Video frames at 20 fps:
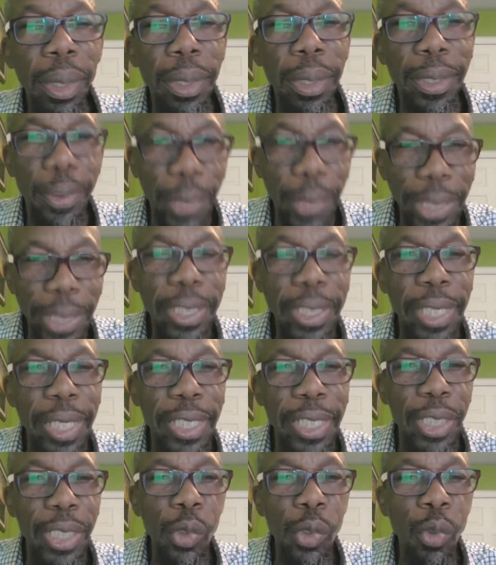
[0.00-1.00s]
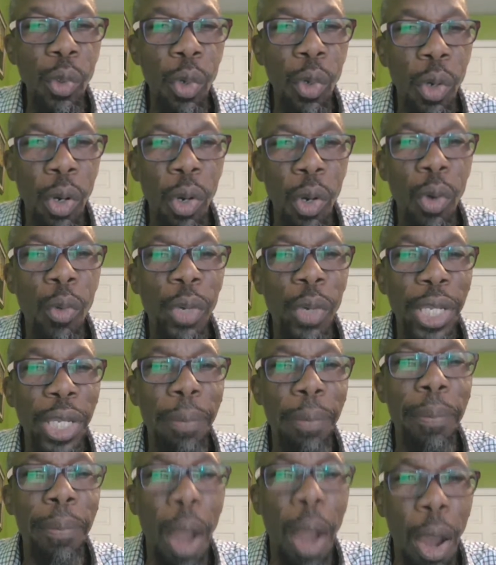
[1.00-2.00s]
The question is, who will
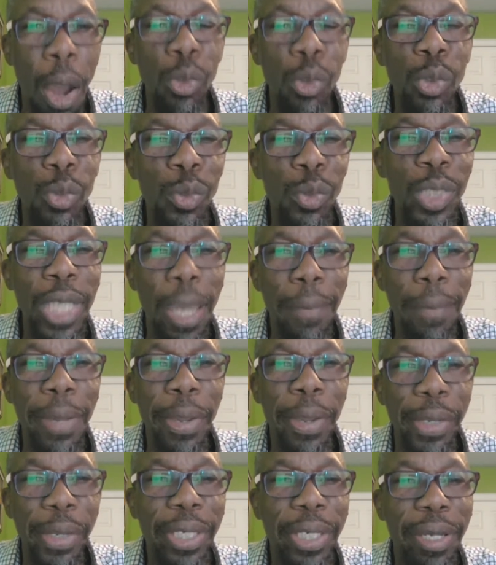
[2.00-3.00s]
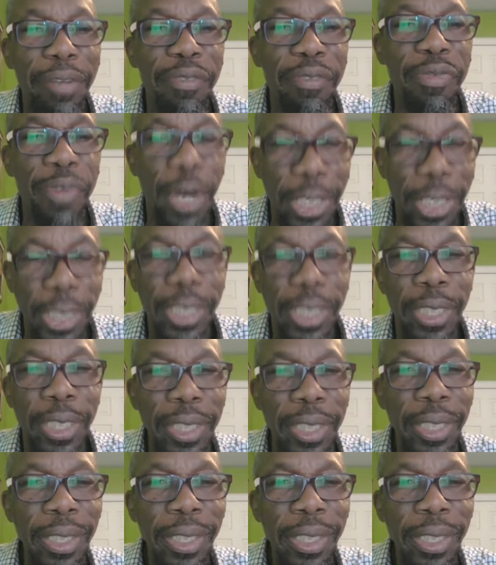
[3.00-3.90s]
bow to the American first?